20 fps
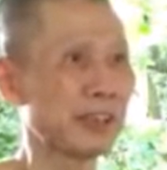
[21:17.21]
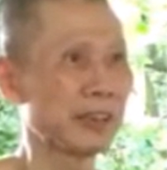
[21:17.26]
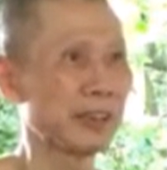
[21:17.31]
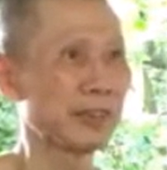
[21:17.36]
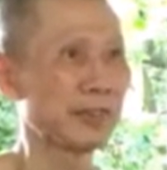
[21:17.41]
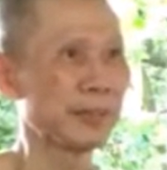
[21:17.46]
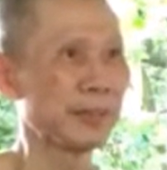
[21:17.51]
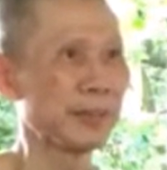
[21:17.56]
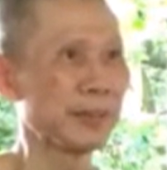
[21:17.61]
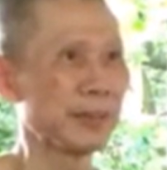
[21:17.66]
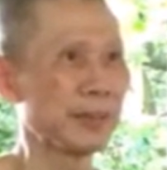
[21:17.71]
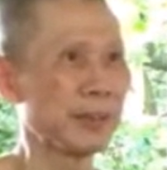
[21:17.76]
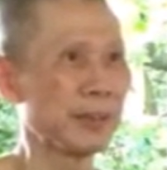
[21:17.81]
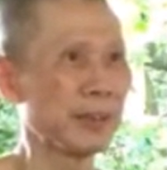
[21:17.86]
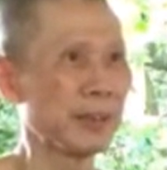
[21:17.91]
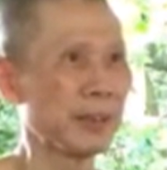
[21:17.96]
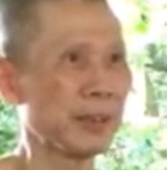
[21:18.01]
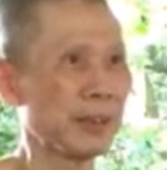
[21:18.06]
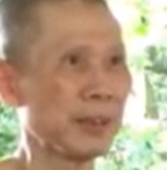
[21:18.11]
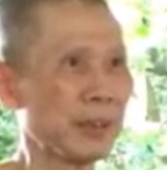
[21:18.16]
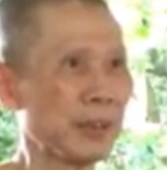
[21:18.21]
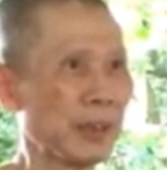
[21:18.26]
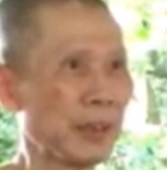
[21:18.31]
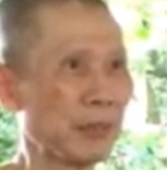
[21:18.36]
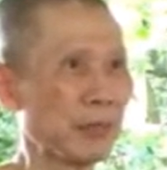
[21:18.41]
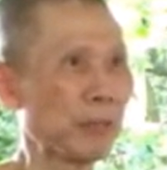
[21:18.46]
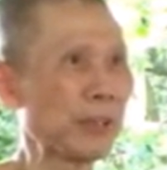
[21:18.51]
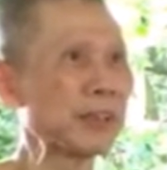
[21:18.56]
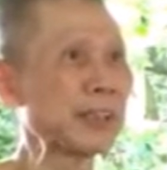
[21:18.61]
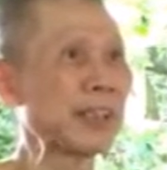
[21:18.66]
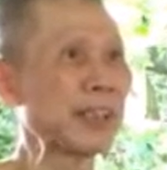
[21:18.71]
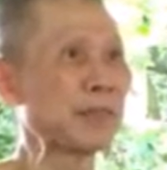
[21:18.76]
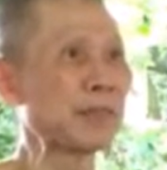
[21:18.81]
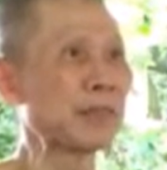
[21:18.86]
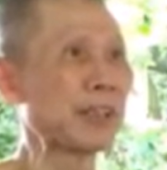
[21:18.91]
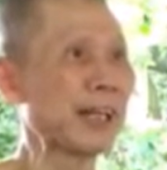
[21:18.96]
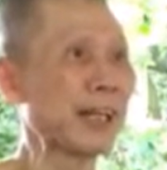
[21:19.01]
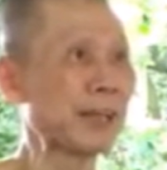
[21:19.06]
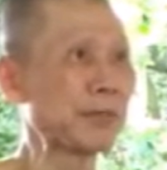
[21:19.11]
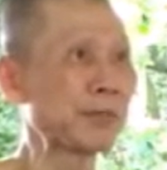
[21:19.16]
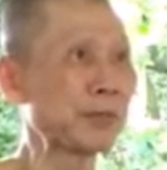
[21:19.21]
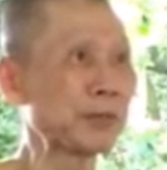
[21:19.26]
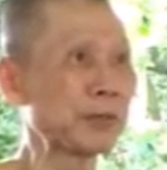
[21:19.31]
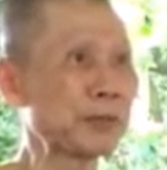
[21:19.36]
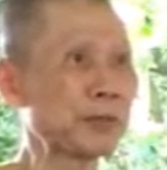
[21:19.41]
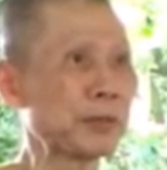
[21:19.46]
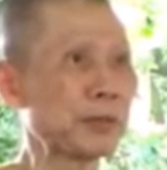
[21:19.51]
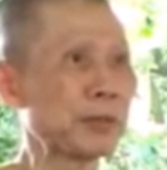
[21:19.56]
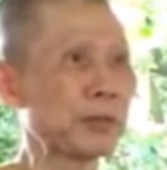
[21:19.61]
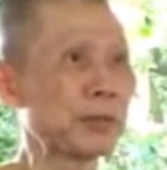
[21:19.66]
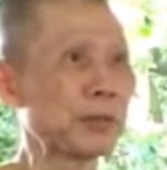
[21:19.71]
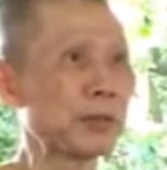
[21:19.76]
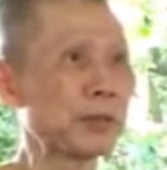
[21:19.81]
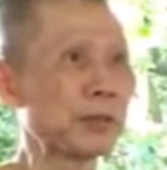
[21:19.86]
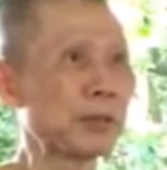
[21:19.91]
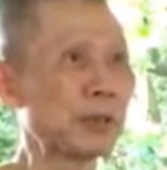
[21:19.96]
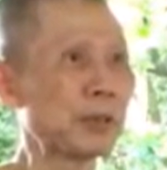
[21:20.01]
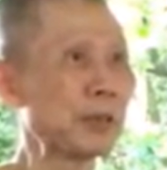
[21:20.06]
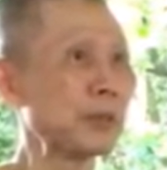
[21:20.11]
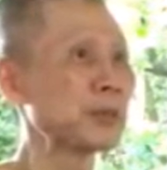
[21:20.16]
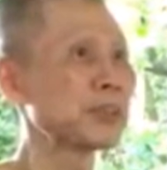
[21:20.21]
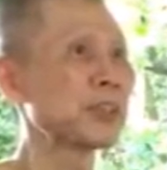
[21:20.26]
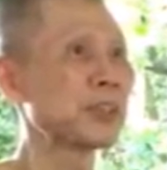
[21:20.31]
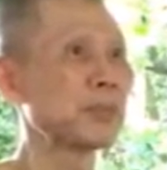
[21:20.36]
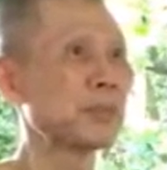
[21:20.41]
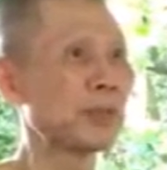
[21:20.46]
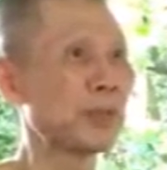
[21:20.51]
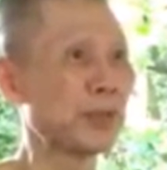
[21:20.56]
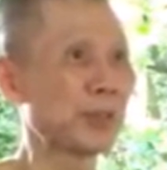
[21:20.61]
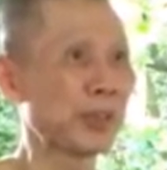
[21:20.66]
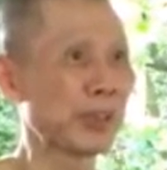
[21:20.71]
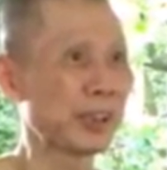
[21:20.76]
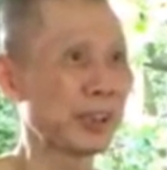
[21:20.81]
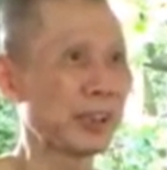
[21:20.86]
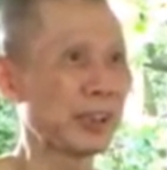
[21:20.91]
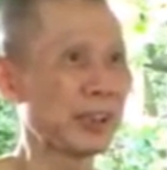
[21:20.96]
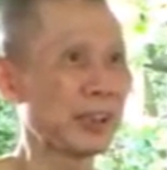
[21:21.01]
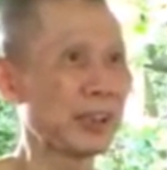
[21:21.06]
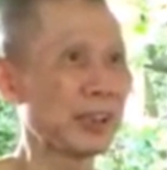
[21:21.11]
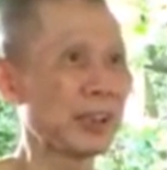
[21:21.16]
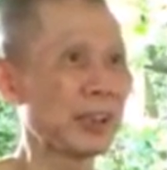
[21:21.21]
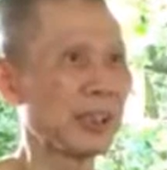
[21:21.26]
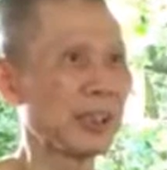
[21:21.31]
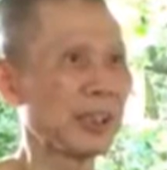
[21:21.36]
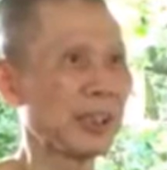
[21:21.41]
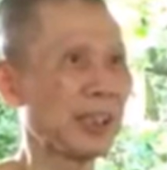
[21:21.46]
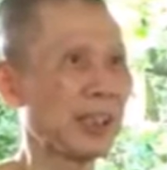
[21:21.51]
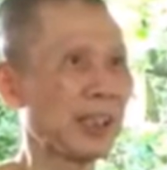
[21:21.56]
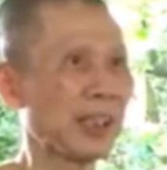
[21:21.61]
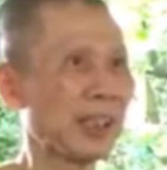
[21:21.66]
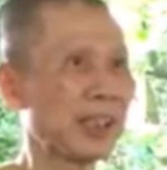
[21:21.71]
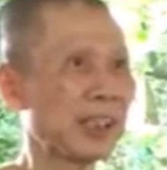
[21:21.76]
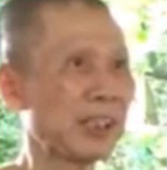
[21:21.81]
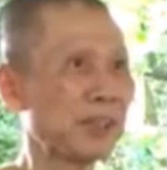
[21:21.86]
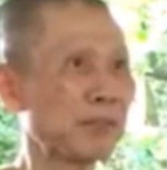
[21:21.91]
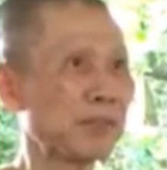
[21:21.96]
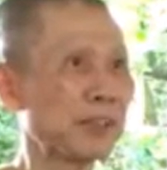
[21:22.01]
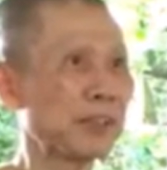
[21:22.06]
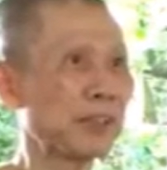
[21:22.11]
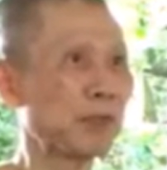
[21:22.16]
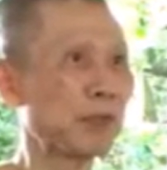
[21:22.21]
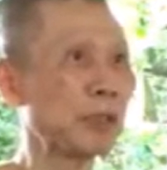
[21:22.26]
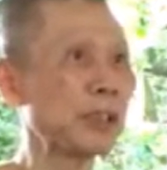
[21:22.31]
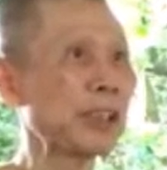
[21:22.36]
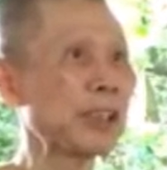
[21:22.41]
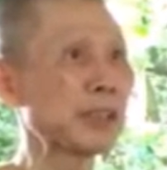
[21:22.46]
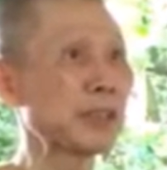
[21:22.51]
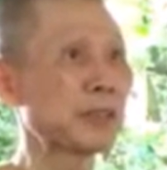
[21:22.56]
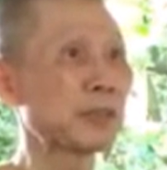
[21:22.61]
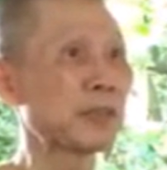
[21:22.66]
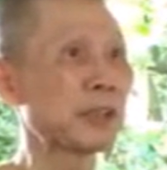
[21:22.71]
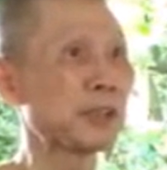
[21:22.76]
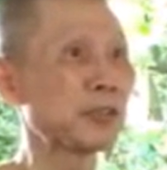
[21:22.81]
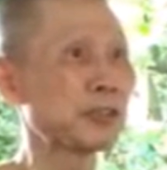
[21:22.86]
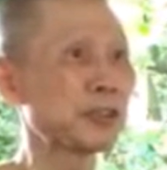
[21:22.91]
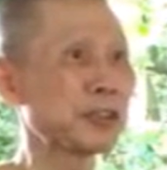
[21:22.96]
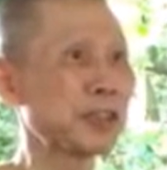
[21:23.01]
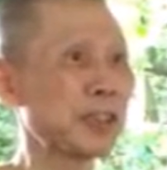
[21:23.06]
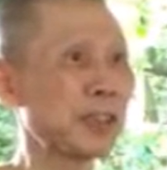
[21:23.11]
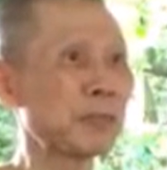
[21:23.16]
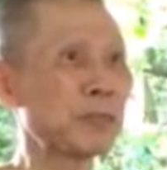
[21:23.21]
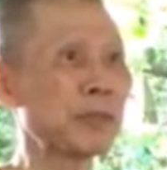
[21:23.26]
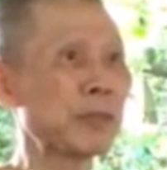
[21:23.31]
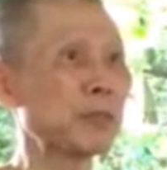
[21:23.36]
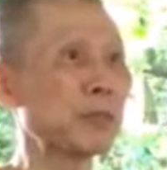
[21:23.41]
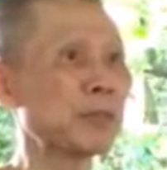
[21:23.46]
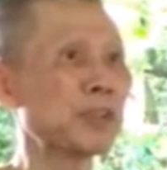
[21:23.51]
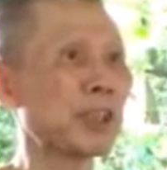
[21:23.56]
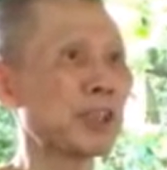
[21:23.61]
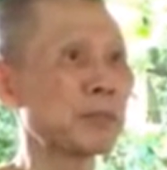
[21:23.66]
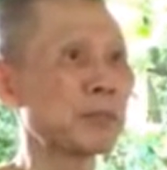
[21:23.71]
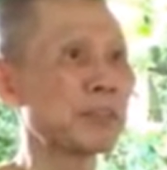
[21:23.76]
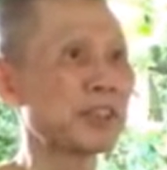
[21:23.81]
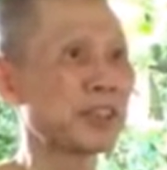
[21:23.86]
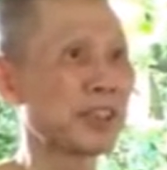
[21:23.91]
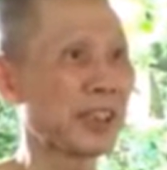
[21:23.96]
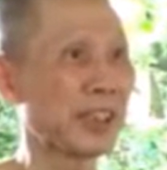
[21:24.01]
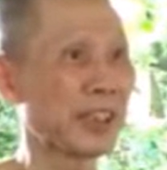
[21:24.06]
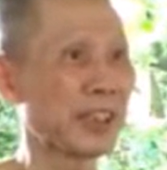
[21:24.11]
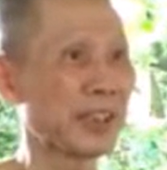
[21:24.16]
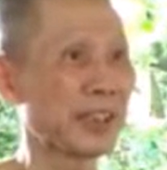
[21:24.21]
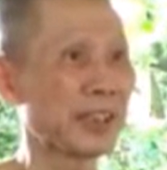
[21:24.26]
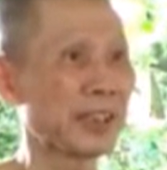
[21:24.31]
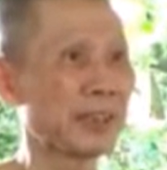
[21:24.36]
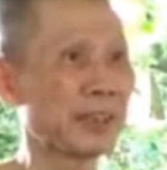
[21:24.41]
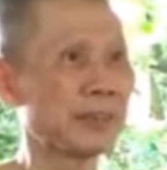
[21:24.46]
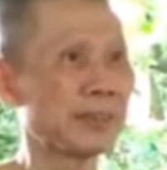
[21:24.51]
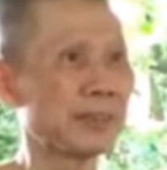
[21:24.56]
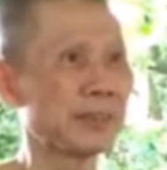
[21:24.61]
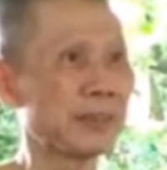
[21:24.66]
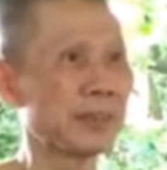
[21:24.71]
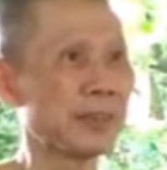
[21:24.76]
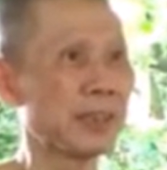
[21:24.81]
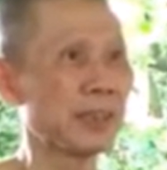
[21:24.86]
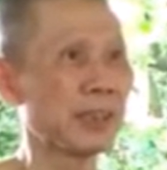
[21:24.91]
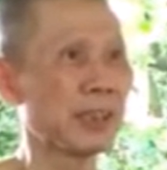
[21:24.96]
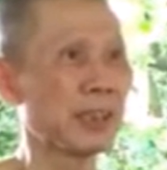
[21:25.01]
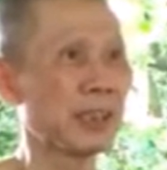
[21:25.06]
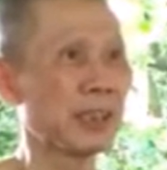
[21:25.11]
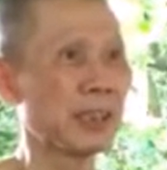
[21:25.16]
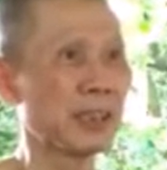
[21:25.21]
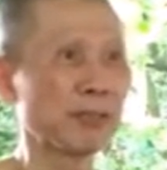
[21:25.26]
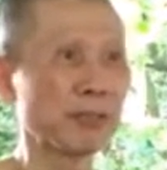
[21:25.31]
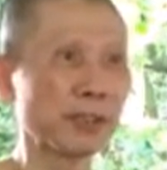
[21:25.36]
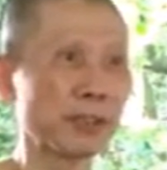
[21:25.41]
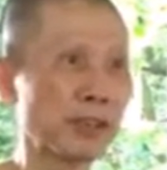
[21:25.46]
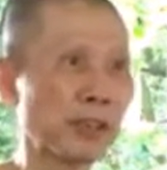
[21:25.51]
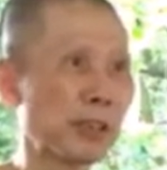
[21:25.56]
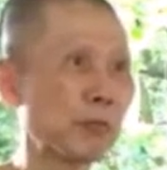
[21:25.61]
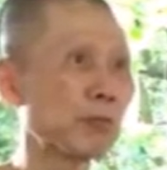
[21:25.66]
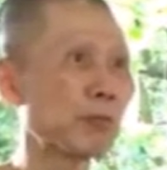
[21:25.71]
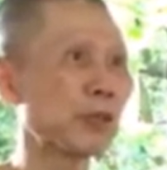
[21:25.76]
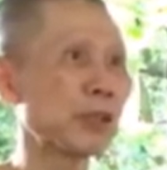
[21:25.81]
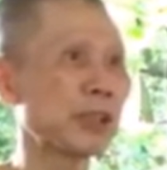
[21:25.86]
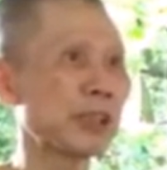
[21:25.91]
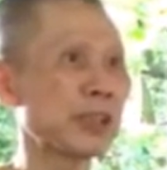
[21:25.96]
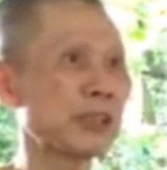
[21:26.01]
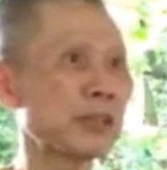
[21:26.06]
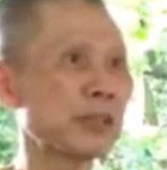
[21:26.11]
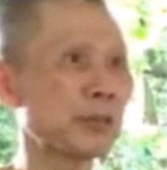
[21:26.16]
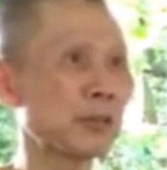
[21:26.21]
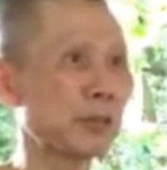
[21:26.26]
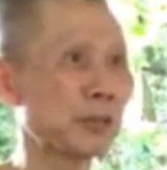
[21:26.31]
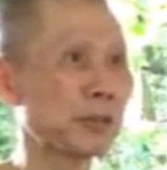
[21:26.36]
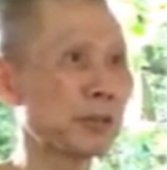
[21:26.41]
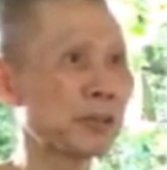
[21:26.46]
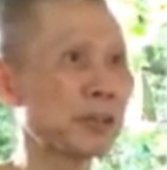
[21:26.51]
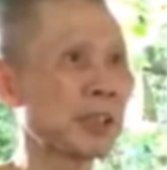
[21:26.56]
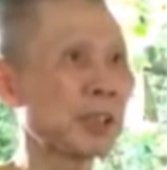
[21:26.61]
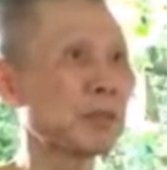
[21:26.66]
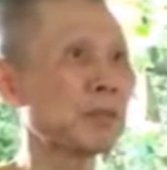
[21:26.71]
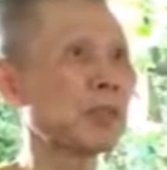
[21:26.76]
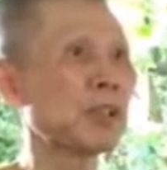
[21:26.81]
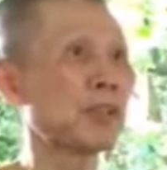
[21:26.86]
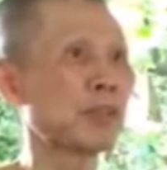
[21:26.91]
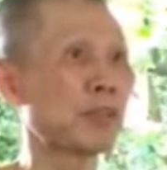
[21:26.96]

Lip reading: One day we have to lose them all. And if we're willing to lose them, we will not be sad. If we're not willing to lose them, we will be sad.